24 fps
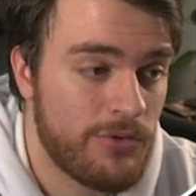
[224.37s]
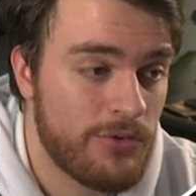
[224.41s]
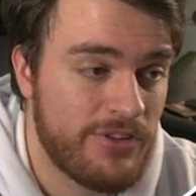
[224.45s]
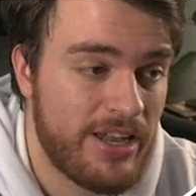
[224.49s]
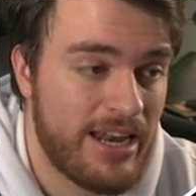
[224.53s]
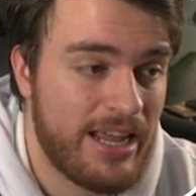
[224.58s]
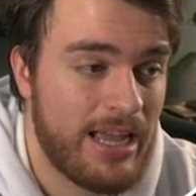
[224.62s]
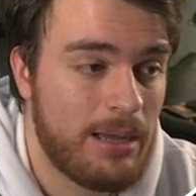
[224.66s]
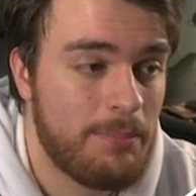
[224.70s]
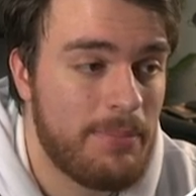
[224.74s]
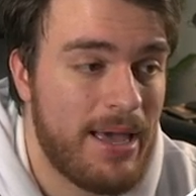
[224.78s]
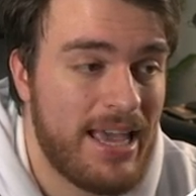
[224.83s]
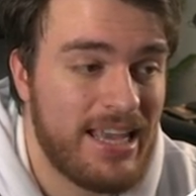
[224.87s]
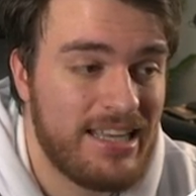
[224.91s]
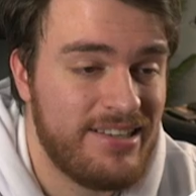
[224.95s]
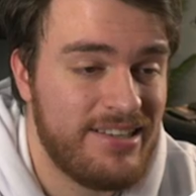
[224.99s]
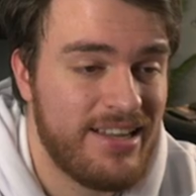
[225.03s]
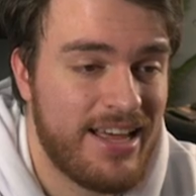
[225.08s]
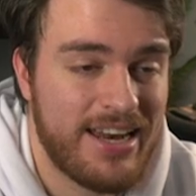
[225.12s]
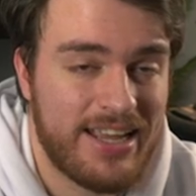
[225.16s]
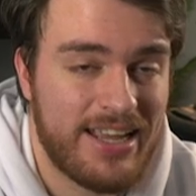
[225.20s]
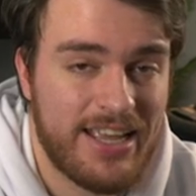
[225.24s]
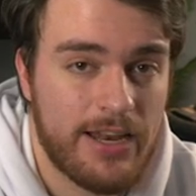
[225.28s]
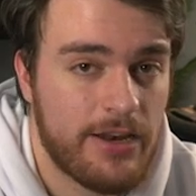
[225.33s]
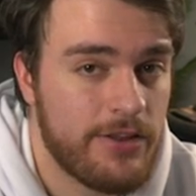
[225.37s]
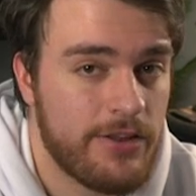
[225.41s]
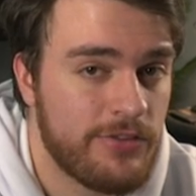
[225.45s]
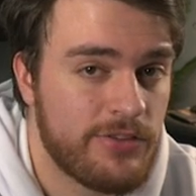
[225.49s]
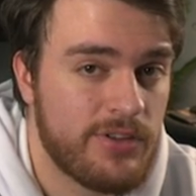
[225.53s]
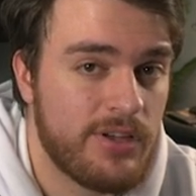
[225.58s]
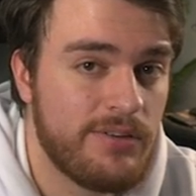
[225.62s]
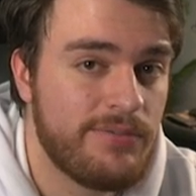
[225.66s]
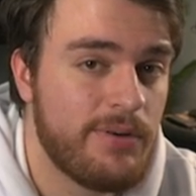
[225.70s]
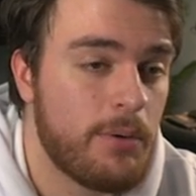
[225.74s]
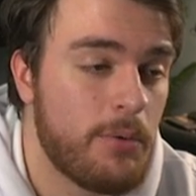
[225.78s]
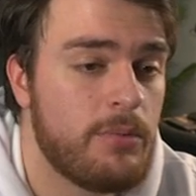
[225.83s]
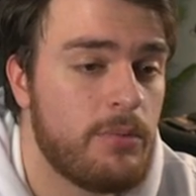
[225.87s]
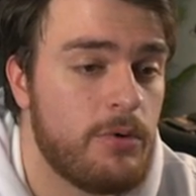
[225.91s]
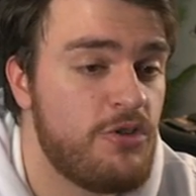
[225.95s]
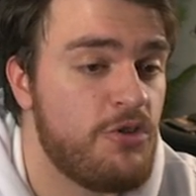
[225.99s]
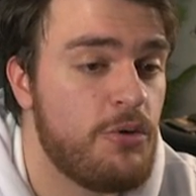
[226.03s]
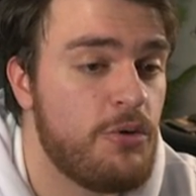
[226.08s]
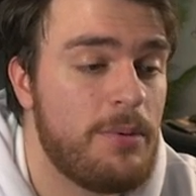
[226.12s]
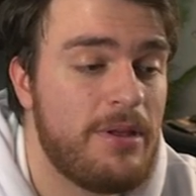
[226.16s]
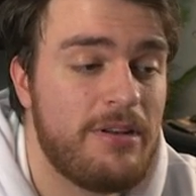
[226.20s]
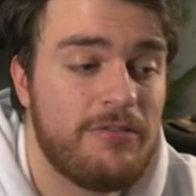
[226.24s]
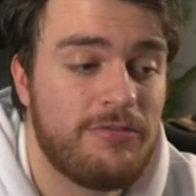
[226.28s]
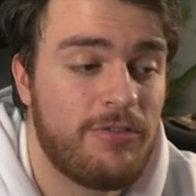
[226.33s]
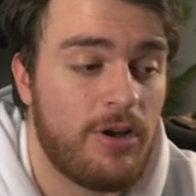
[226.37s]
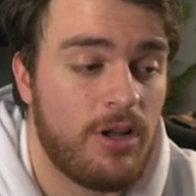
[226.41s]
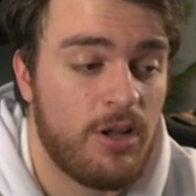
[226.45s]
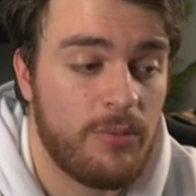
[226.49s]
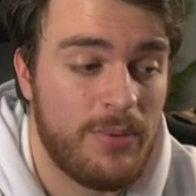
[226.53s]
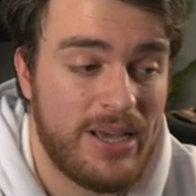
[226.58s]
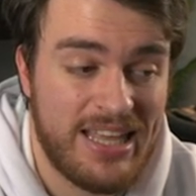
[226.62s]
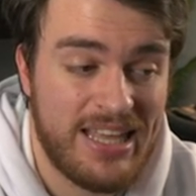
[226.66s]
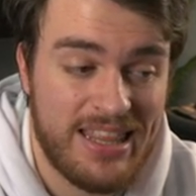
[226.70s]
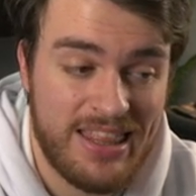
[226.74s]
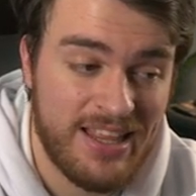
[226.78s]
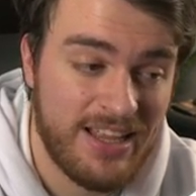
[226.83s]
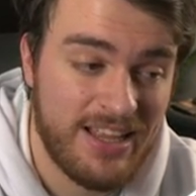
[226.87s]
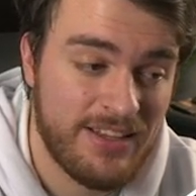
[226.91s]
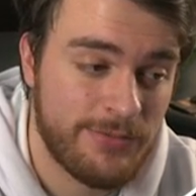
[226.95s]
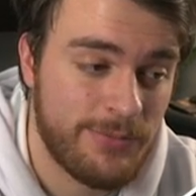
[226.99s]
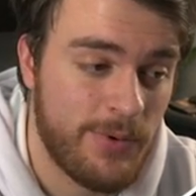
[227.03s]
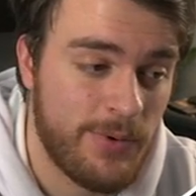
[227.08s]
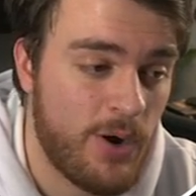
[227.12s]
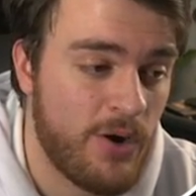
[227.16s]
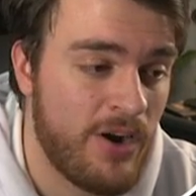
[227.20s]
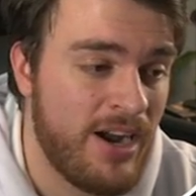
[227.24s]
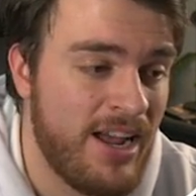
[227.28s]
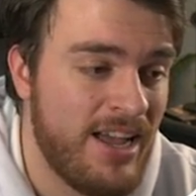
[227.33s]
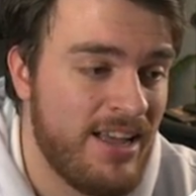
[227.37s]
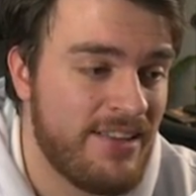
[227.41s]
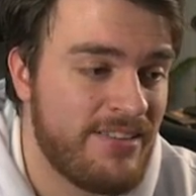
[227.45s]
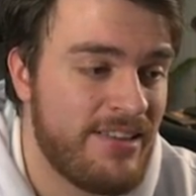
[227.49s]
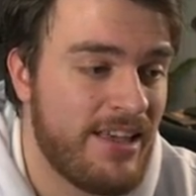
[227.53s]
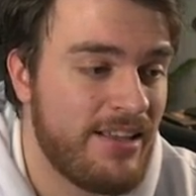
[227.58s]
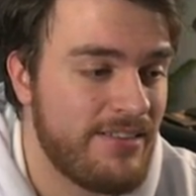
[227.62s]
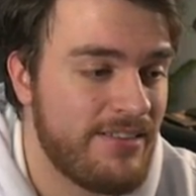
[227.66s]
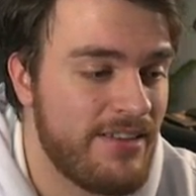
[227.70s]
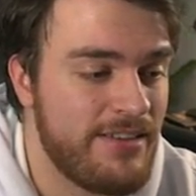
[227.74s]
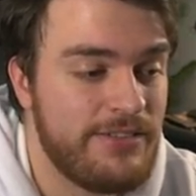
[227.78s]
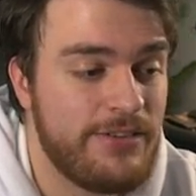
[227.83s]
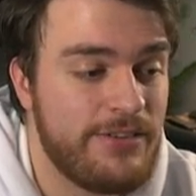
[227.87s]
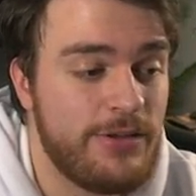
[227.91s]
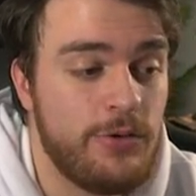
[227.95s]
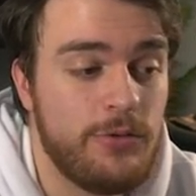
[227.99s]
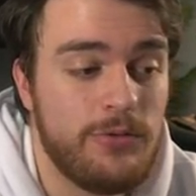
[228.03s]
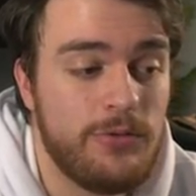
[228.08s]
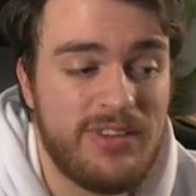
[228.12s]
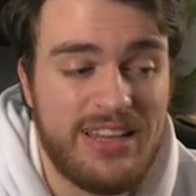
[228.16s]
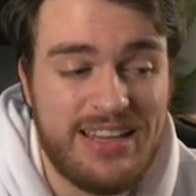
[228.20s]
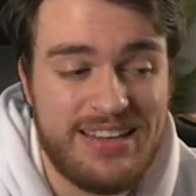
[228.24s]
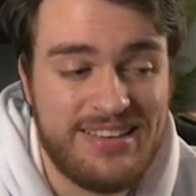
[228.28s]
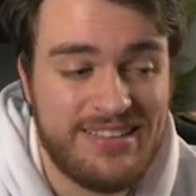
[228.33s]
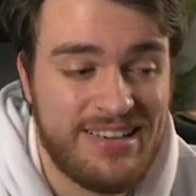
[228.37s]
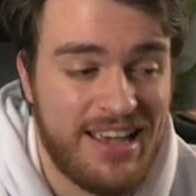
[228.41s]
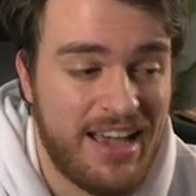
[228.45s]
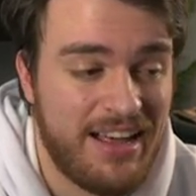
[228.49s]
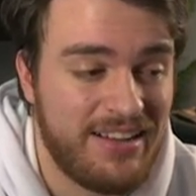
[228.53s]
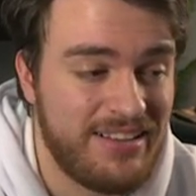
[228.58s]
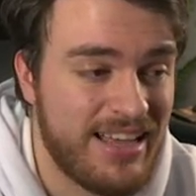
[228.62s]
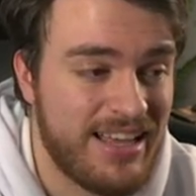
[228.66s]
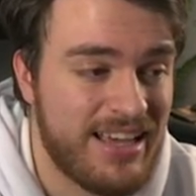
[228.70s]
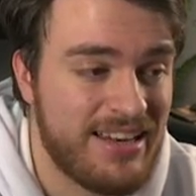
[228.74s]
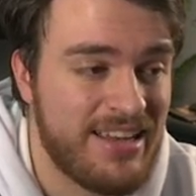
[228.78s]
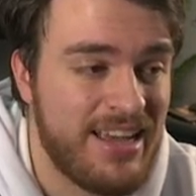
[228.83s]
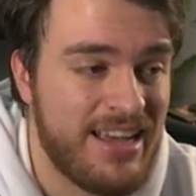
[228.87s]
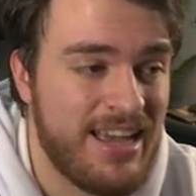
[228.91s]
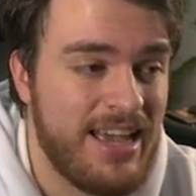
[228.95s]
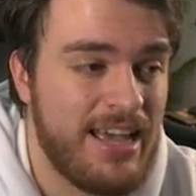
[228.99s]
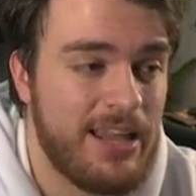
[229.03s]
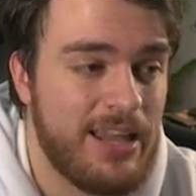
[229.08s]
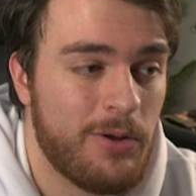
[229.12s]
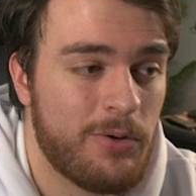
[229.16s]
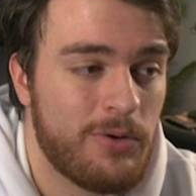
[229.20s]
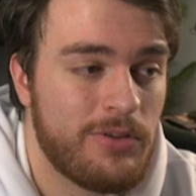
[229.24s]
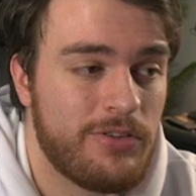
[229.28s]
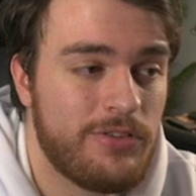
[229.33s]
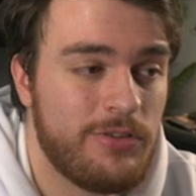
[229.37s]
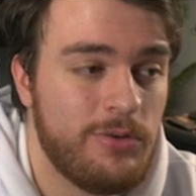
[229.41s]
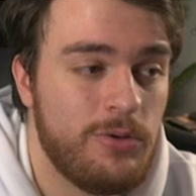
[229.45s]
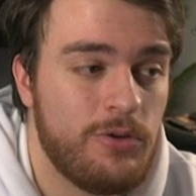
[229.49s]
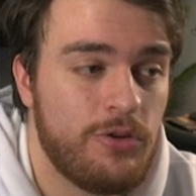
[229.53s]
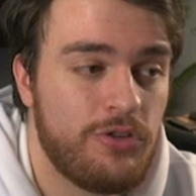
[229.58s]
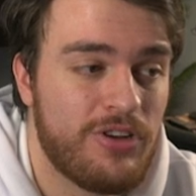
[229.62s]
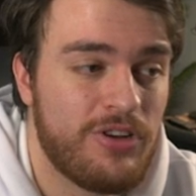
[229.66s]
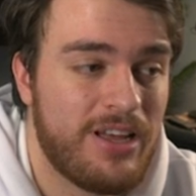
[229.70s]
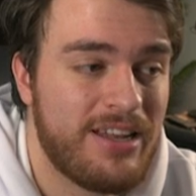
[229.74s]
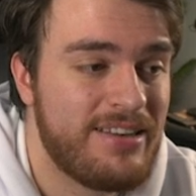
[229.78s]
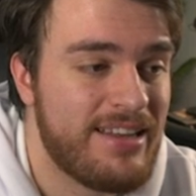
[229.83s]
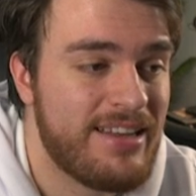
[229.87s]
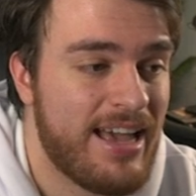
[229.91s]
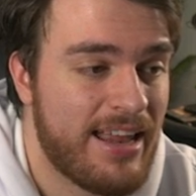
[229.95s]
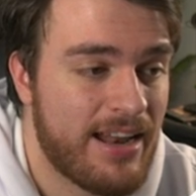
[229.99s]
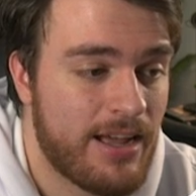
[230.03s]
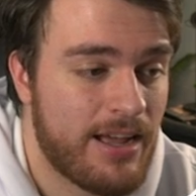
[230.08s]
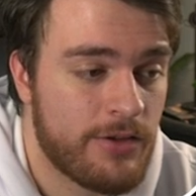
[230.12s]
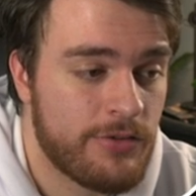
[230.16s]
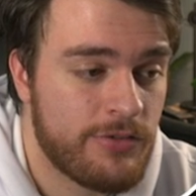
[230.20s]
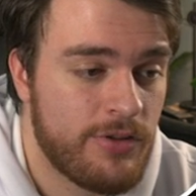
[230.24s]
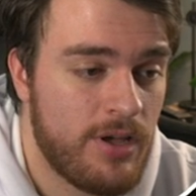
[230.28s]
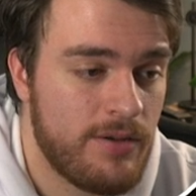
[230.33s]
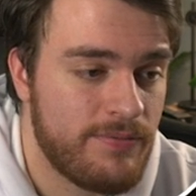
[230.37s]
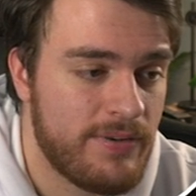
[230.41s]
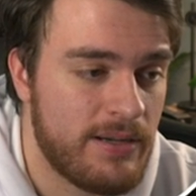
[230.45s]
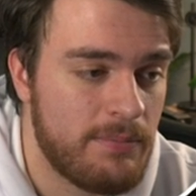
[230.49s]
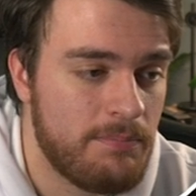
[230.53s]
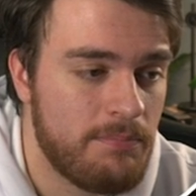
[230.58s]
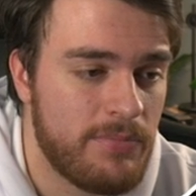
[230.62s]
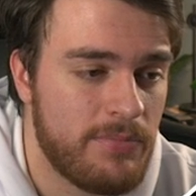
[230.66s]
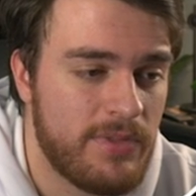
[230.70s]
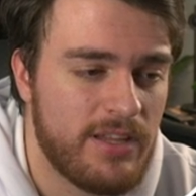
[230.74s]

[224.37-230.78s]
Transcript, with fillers: setting up a dedicated server, which we've been following thus far, tells us to use telnet in order to shut down our server.